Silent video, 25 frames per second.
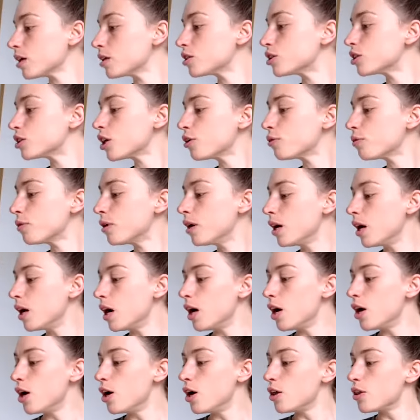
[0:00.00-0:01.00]
So
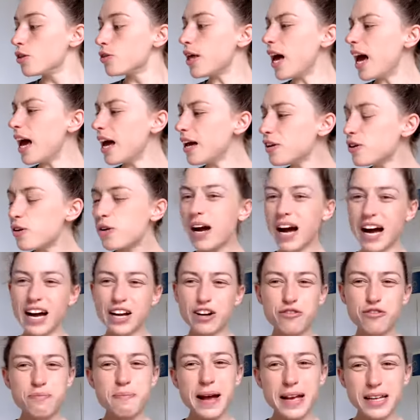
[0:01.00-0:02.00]
they're your
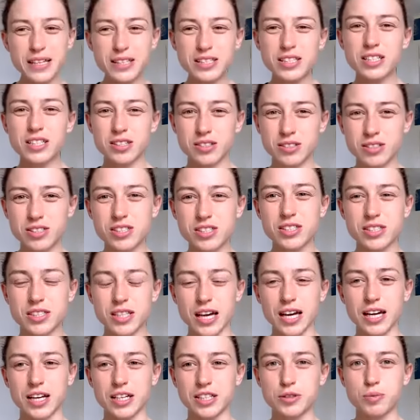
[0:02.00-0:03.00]
kind of maintenance
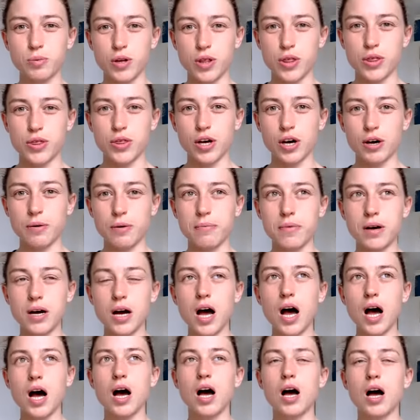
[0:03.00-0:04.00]
things with them.
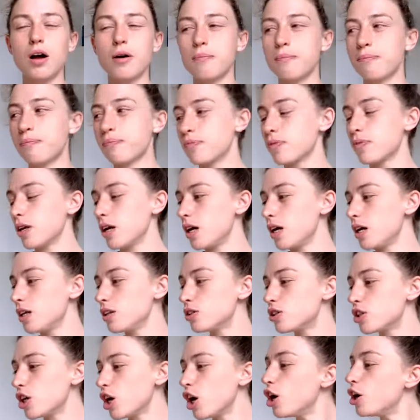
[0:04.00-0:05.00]

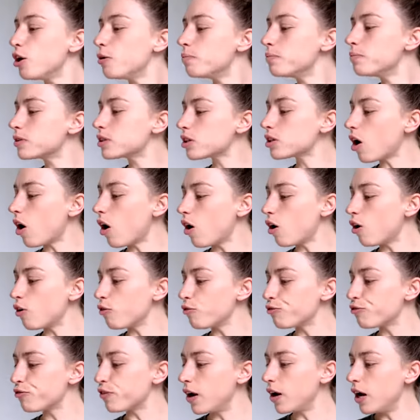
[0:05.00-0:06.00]
In terms
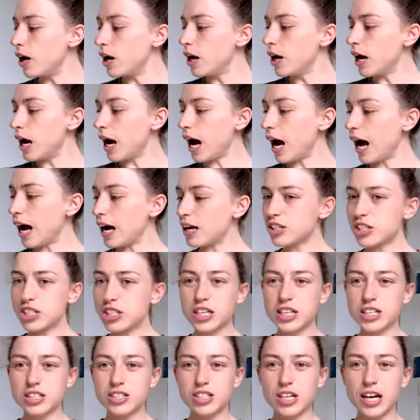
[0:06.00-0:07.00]
of
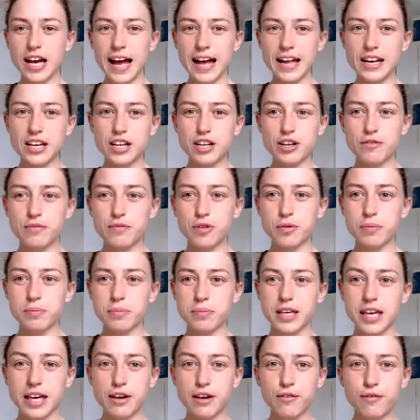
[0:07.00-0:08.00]
actually, do any of
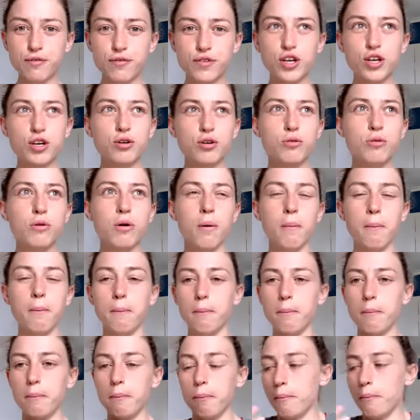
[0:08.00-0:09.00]
them give you
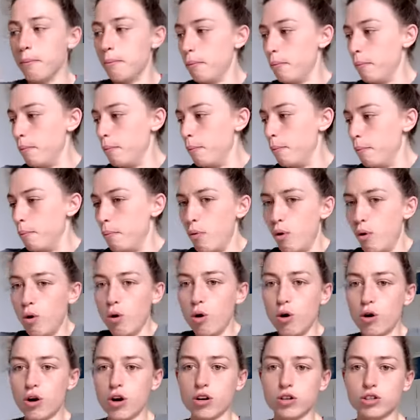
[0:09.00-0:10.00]

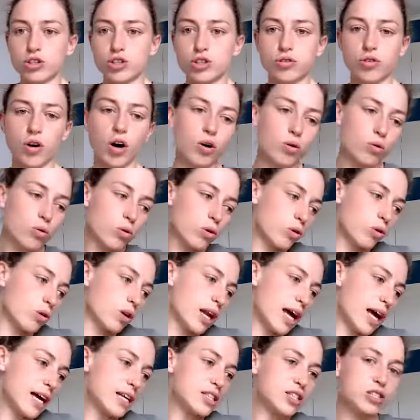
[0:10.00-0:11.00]
more control or
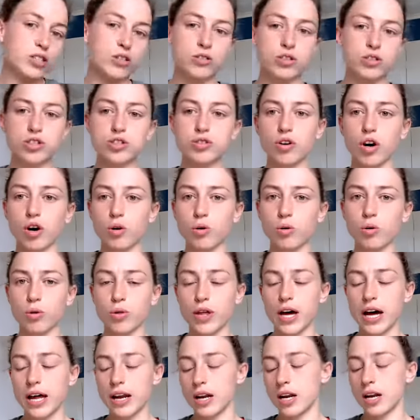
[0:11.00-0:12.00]
less control
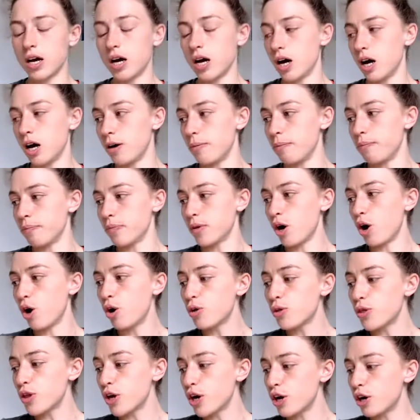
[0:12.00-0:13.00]
than
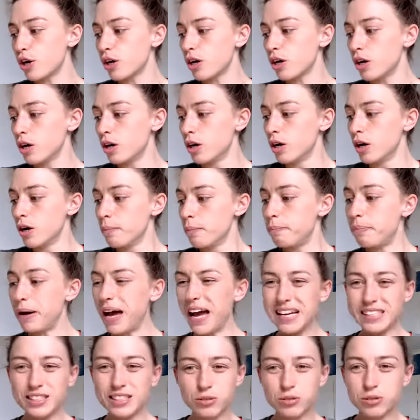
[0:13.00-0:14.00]
other
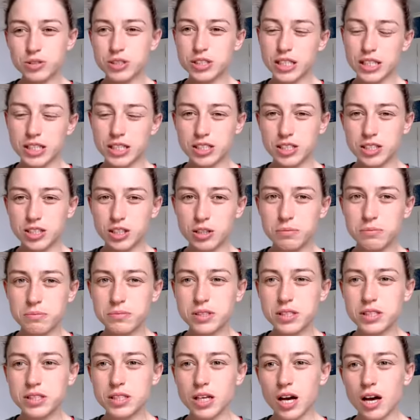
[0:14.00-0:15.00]
pedal
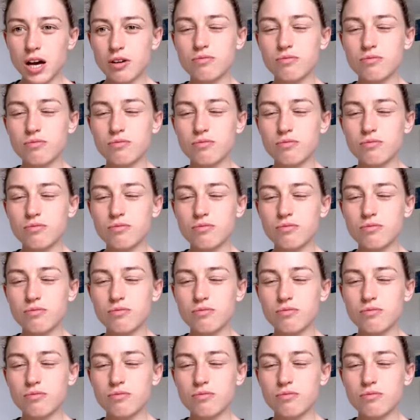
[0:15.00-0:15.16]
systems?